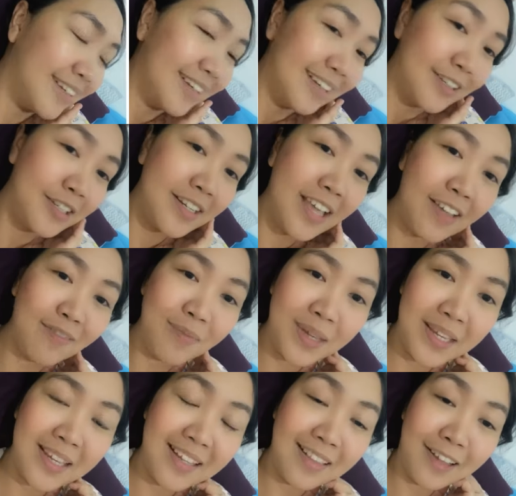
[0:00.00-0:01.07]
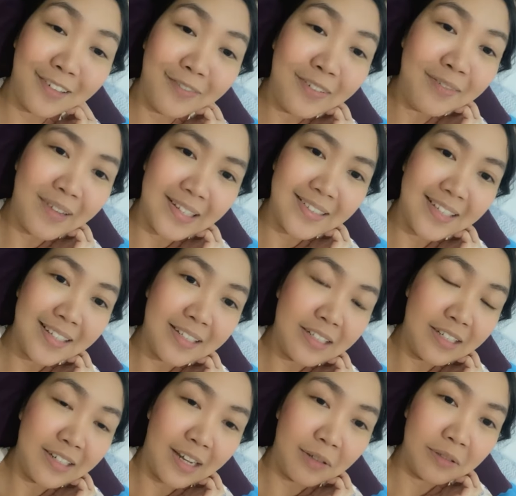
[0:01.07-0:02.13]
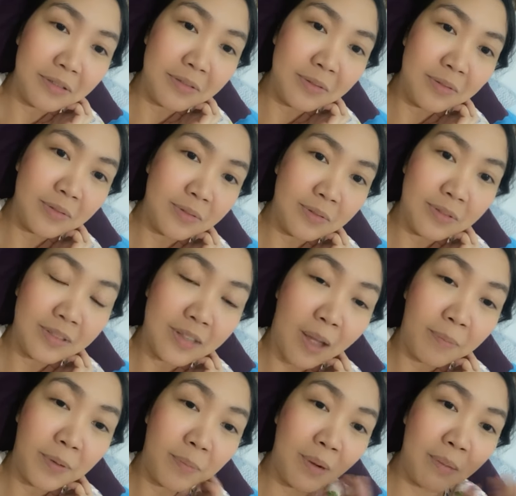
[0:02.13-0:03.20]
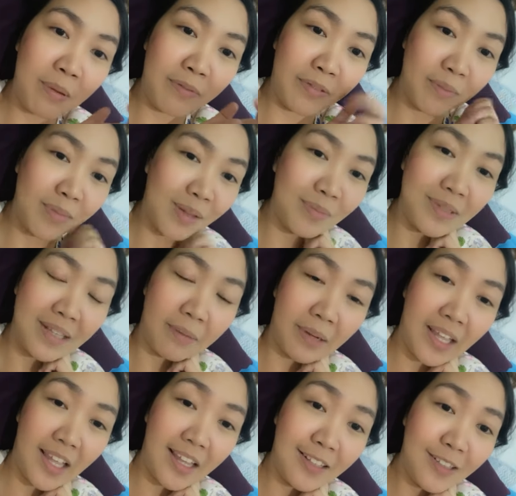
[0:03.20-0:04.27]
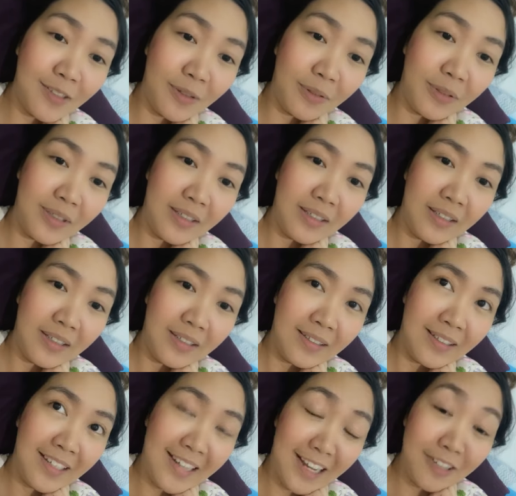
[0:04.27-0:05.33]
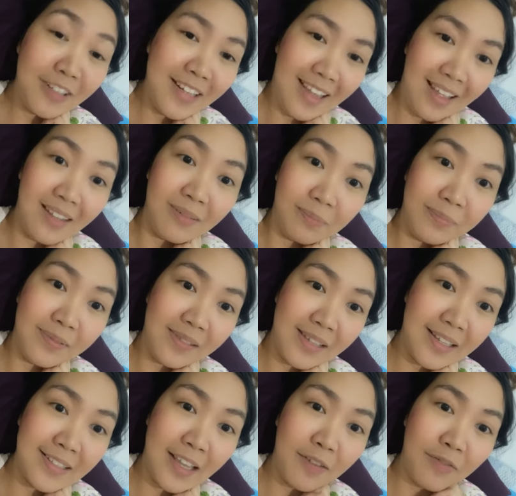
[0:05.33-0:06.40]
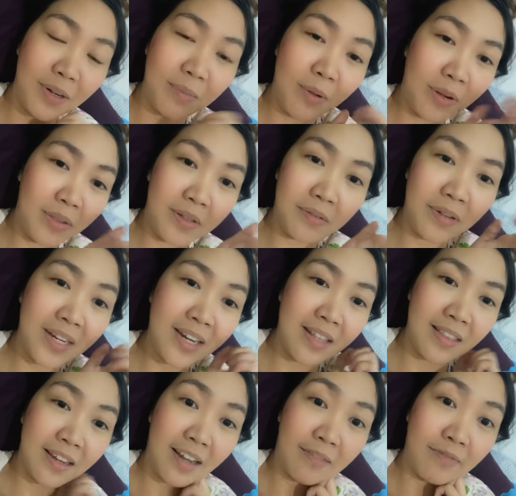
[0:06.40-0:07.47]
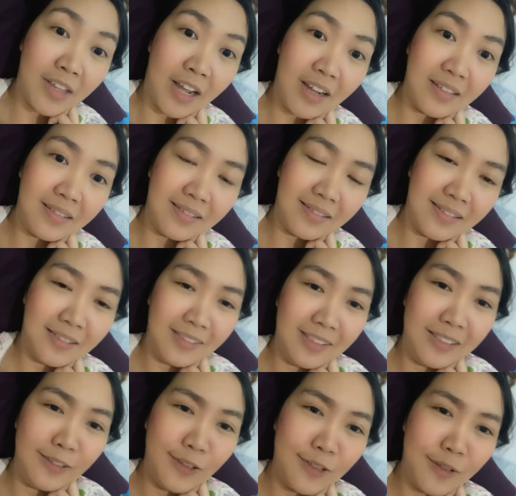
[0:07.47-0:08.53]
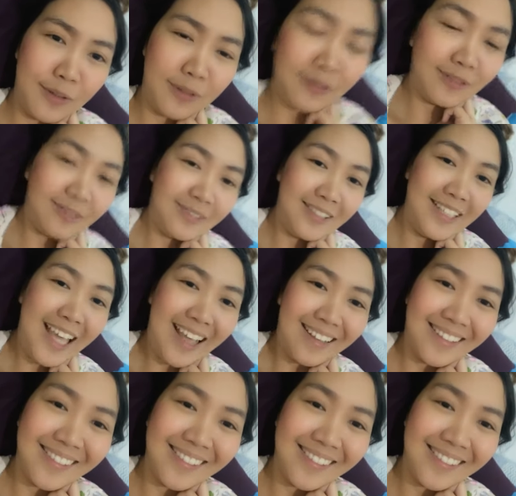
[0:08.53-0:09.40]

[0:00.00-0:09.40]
she gave me a lot of advices on how to stop your baby from thumb sucking. So it actually helped, aside from all the reading that I've done. So yeah,